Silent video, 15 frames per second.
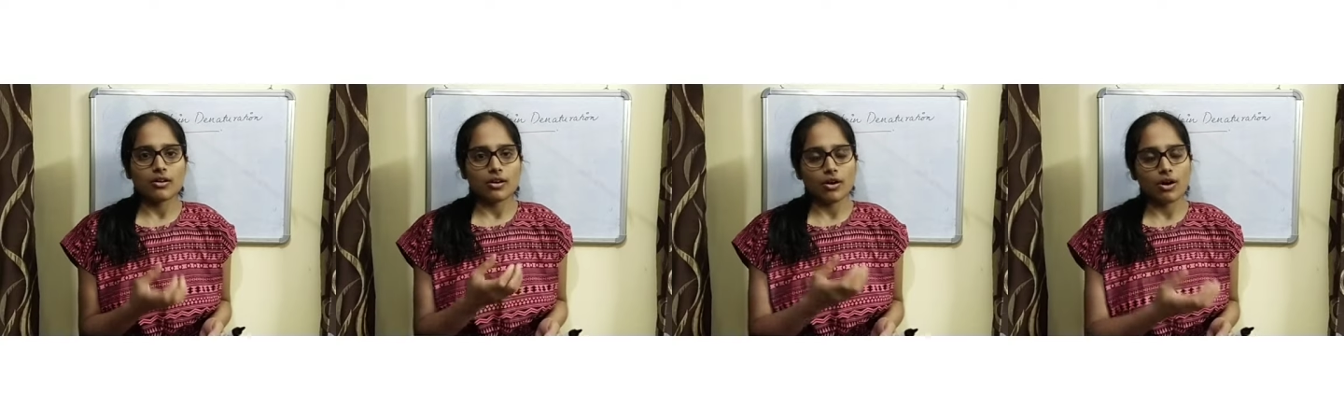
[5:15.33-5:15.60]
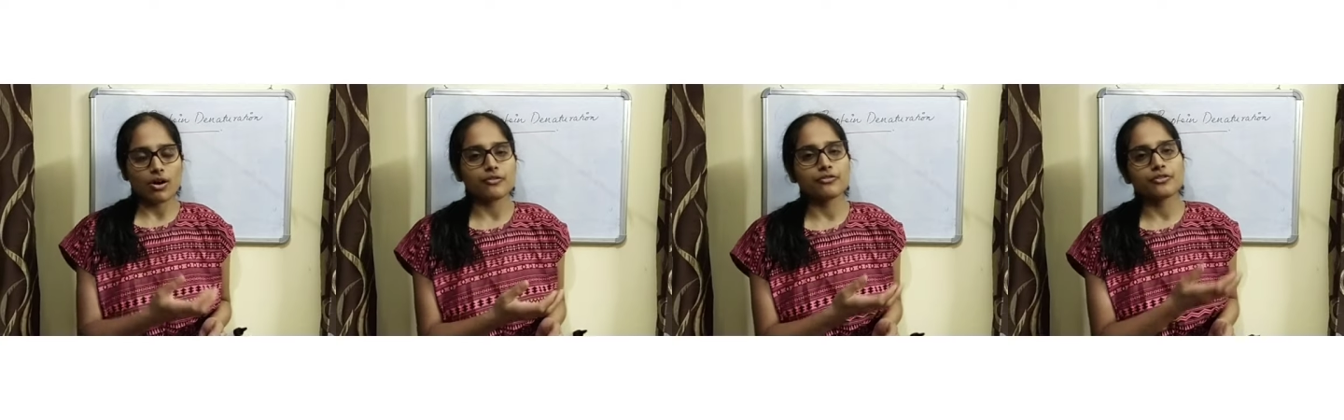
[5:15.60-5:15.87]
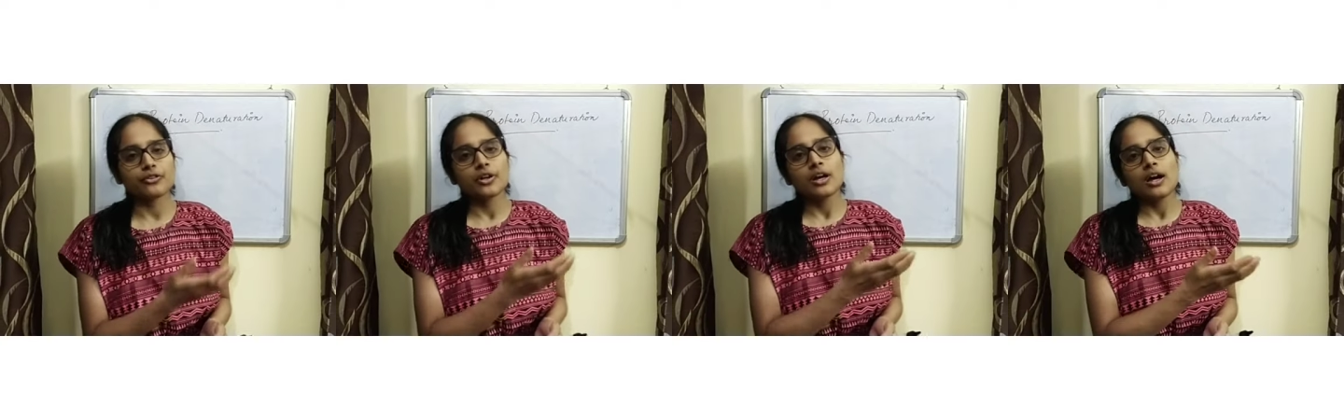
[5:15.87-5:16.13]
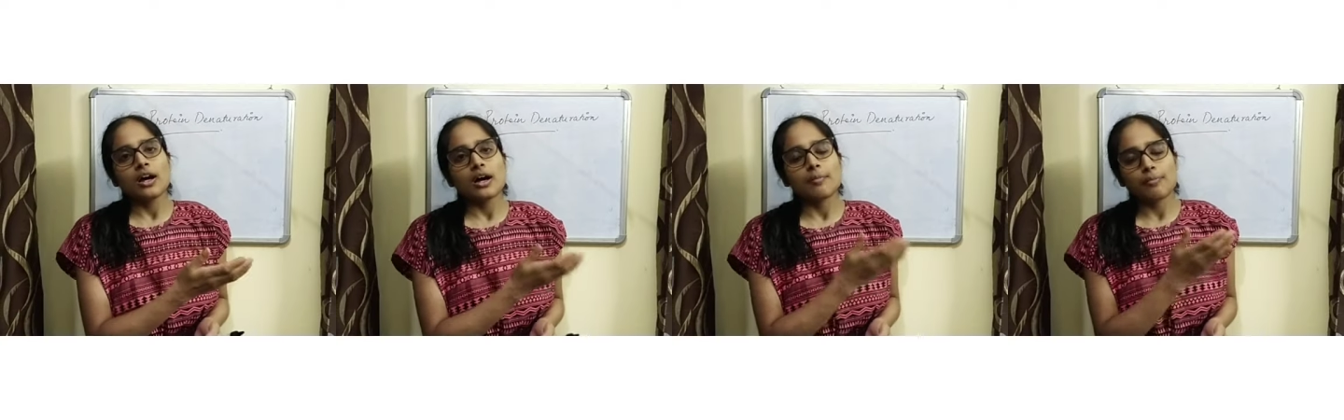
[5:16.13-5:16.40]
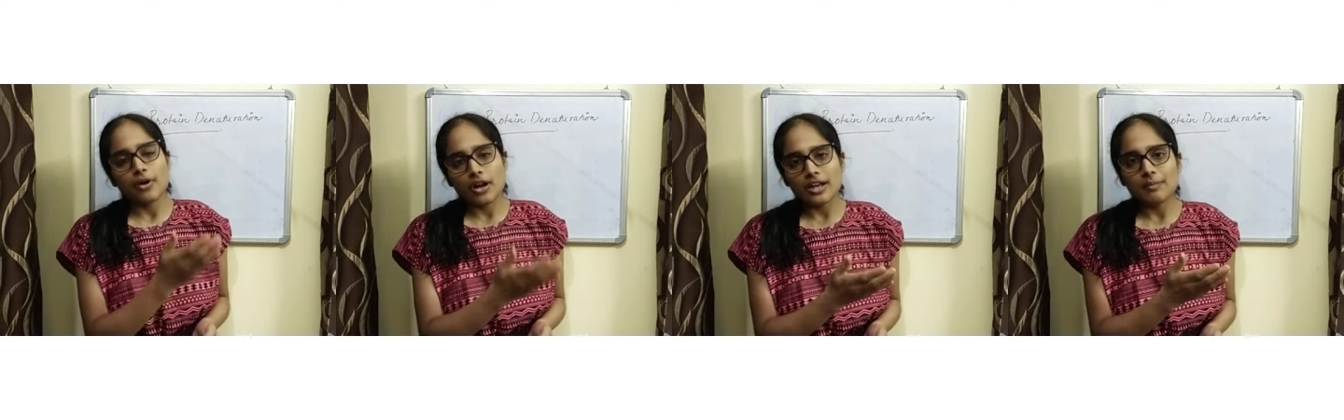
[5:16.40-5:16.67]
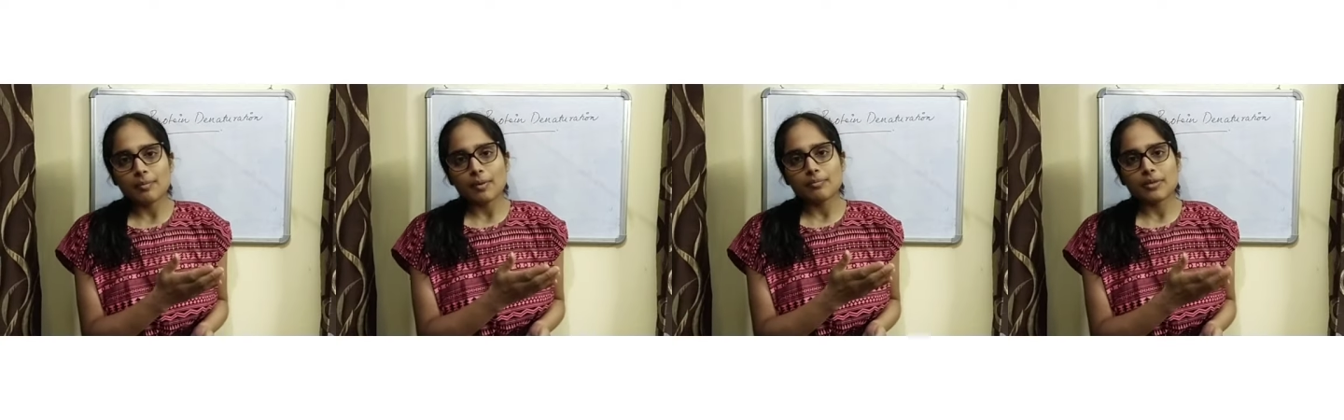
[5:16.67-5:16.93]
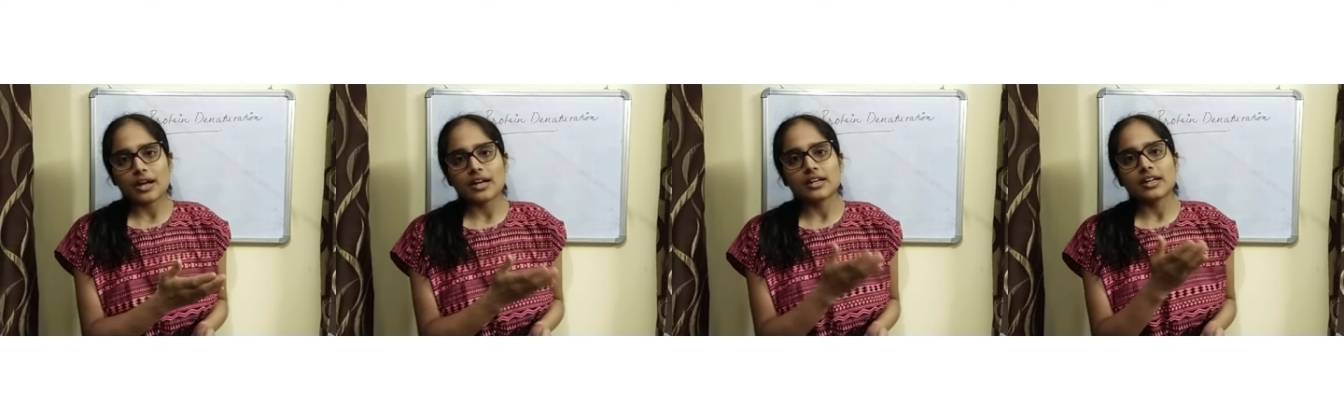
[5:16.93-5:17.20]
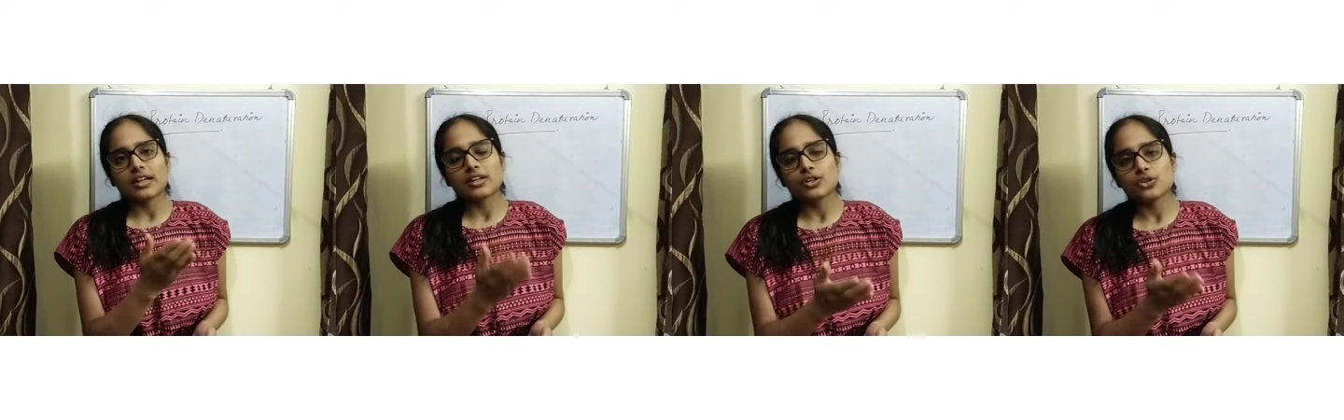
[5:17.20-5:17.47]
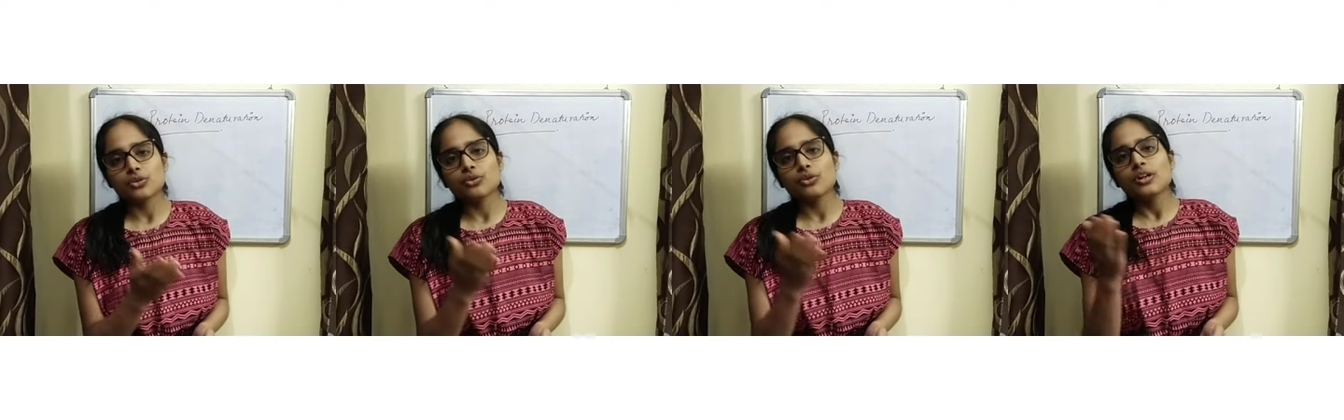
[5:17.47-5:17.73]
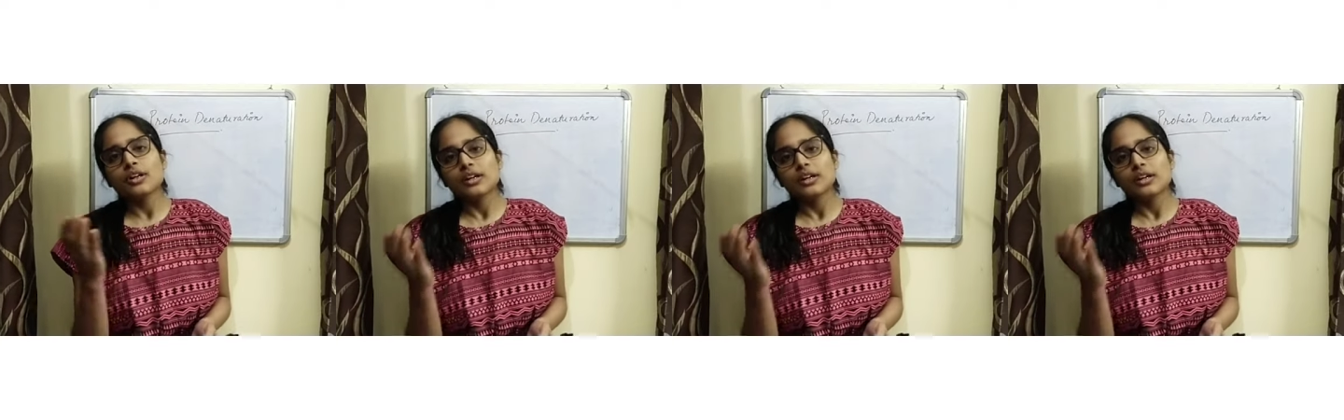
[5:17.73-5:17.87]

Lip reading: of a polypeptide into